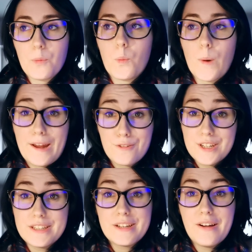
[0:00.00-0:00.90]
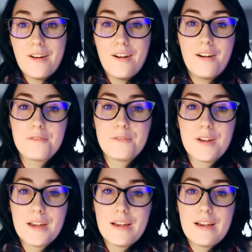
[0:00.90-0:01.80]
wary of
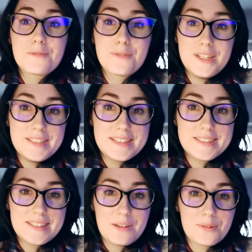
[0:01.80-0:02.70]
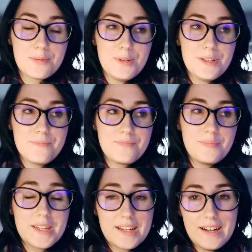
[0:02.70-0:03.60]
reading Stay With Me
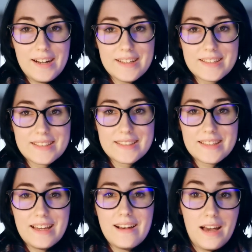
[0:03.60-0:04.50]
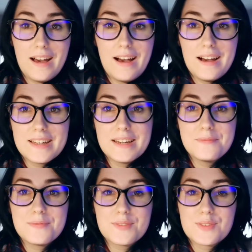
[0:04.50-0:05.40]
because I
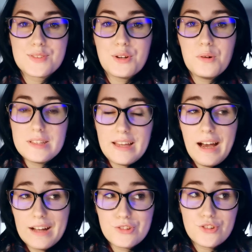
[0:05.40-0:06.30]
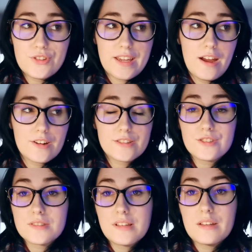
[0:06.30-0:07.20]
am so attached to the
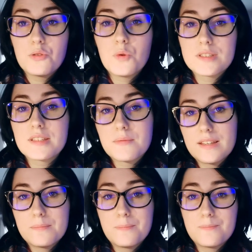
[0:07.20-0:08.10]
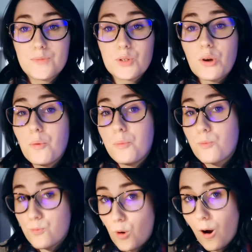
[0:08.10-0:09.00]
characters that I don't want something to go
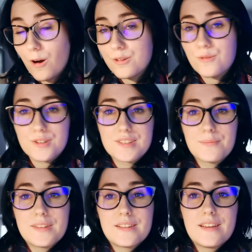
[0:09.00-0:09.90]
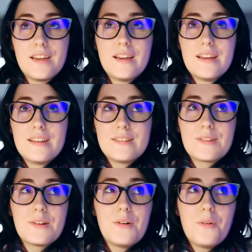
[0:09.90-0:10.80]
wrong or something to
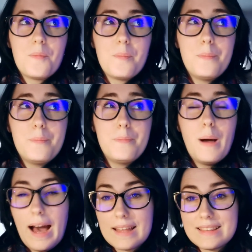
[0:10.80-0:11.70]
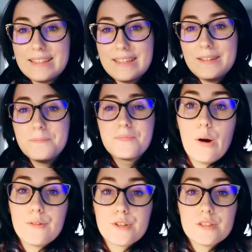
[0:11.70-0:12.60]
go badly.
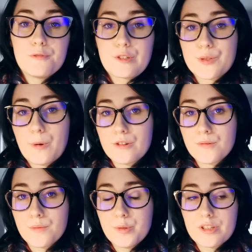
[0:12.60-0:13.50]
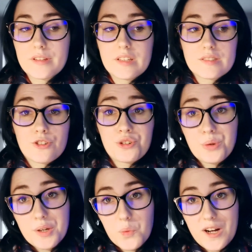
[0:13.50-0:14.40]
However, in the first part of the book, things are
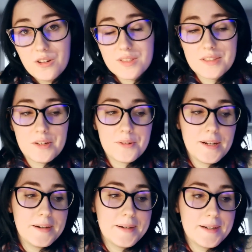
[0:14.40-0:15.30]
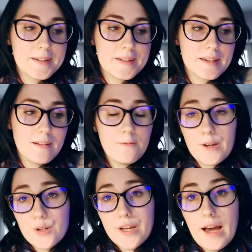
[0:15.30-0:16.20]
going well, so I am
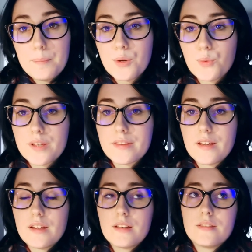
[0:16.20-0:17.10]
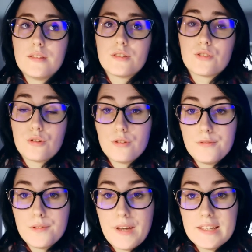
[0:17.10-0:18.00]
very happy with the turn
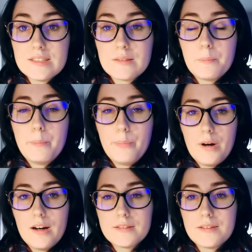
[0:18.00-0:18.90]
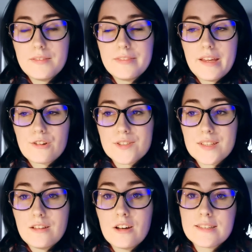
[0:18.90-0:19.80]
of events, but there is
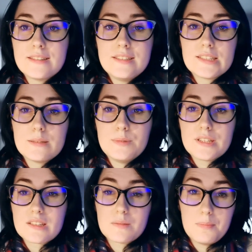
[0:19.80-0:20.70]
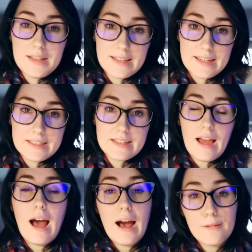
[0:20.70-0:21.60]
a lot that needs to be explained
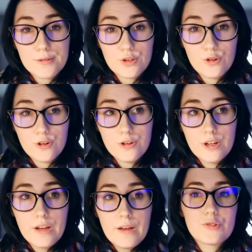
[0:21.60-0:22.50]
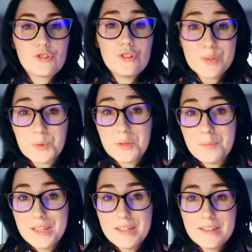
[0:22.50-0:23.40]
after She's With
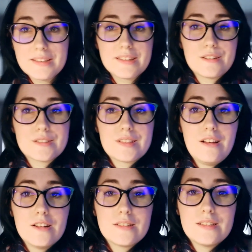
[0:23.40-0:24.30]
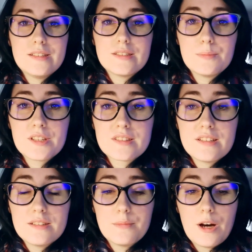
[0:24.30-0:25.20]
Me. There is a lot that needs to be
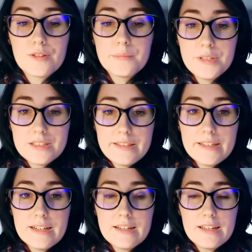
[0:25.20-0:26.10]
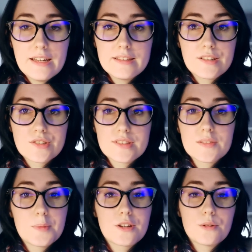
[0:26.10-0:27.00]
explained about Amelia, and there's
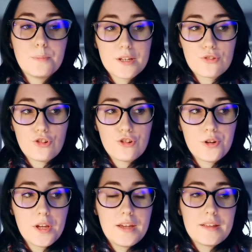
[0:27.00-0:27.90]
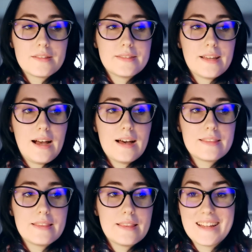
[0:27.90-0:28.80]
this bigger picture
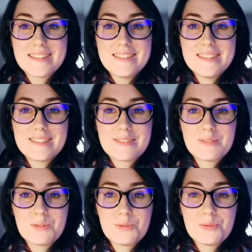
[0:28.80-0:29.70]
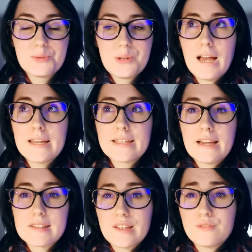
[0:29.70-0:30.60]
that kind of needs to, I guess,